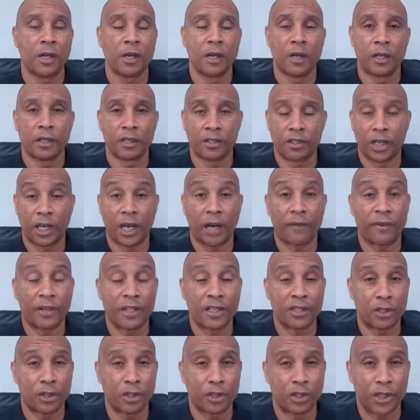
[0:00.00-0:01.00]
Do you have any
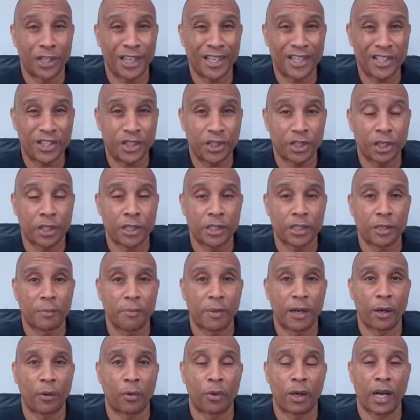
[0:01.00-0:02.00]
suggestions
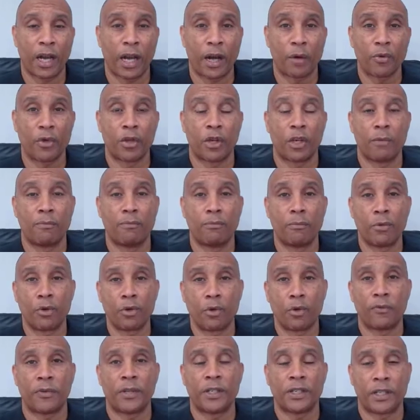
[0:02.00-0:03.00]
about how you can move
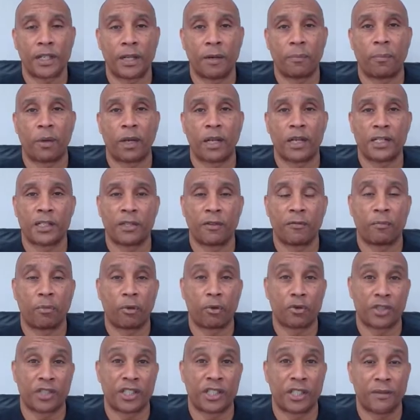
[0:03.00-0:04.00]
into that place of
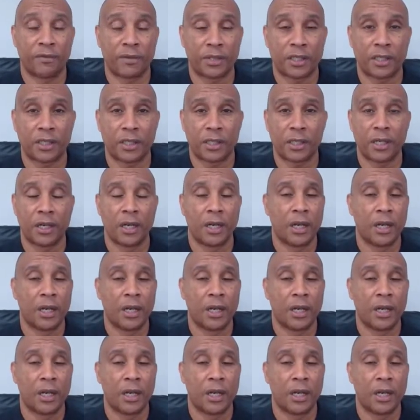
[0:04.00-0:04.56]
positivity?